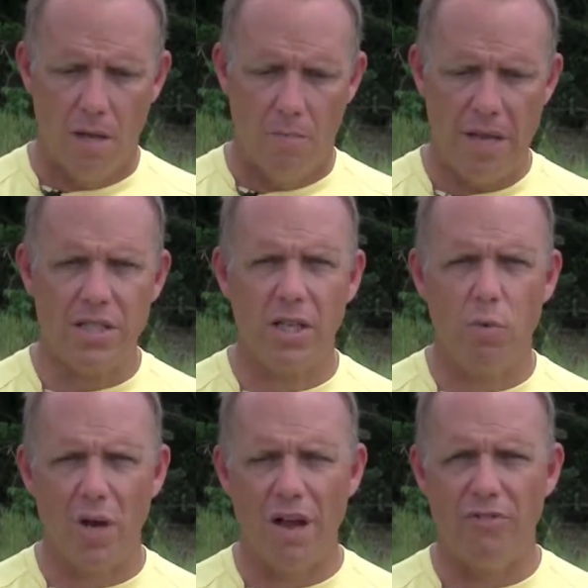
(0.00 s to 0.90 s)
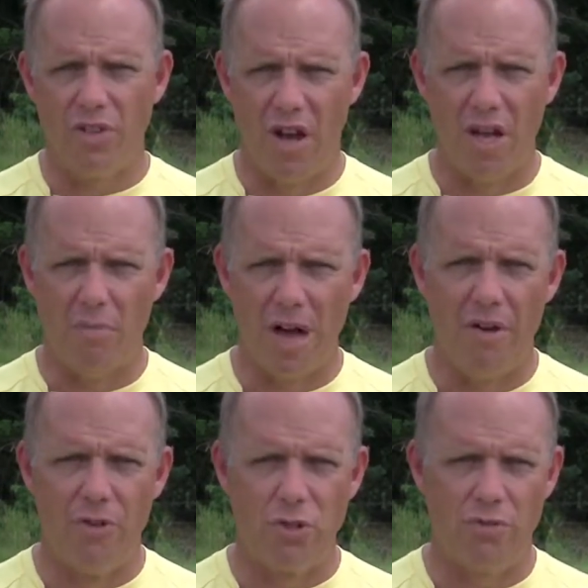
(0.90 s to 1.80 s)
Basically what I've done in
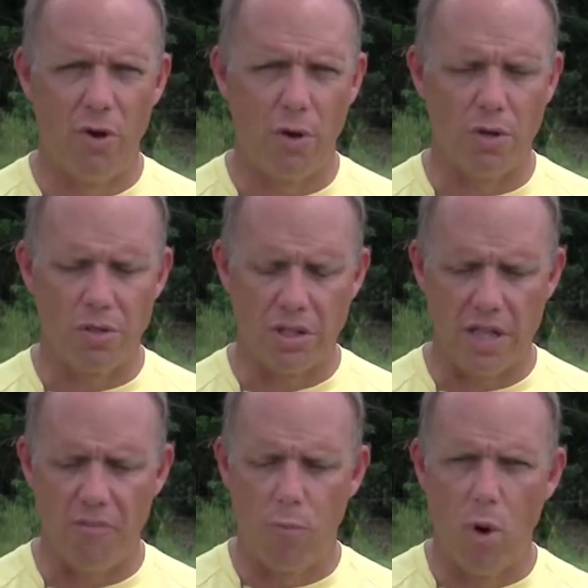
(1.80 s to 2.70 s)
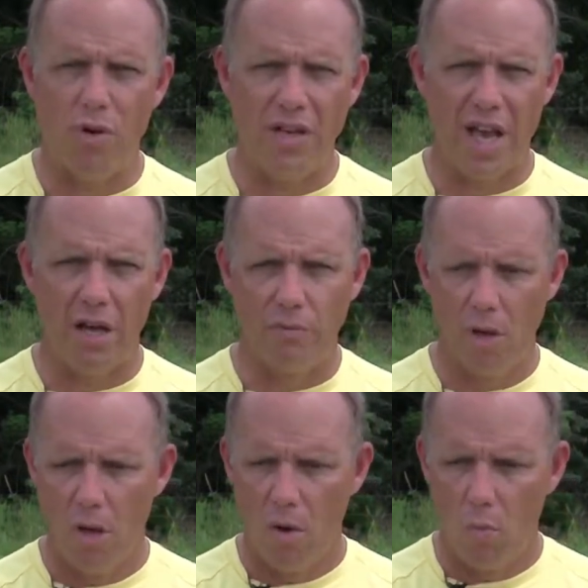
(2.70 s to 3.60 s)
biovisual focus is I've broken down
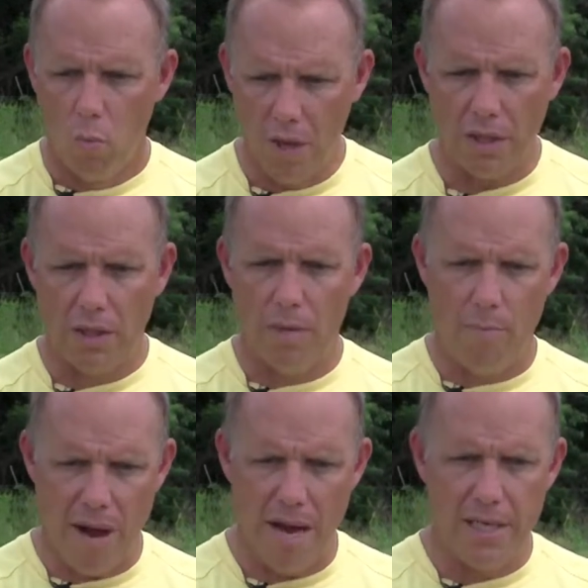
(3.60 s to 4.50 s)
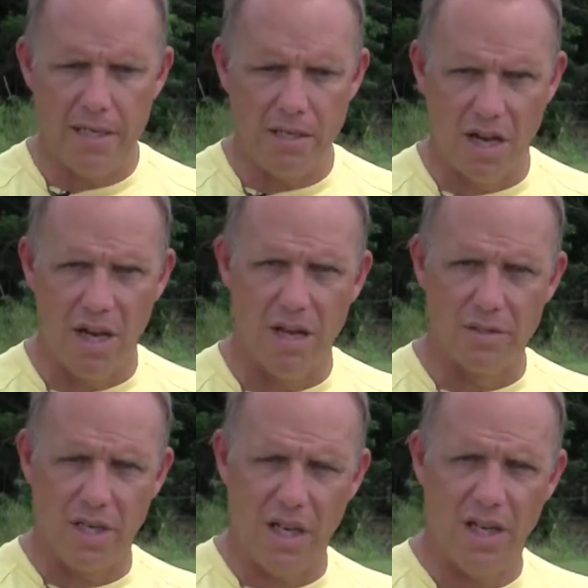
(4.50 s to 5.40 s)
what the body
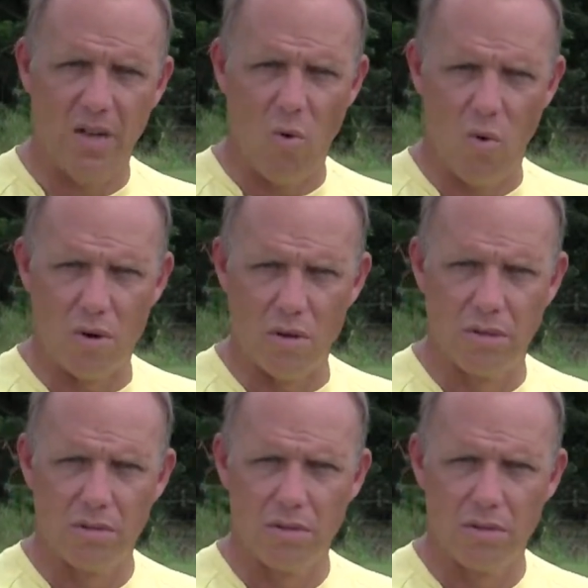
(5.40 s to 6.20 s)
does in order.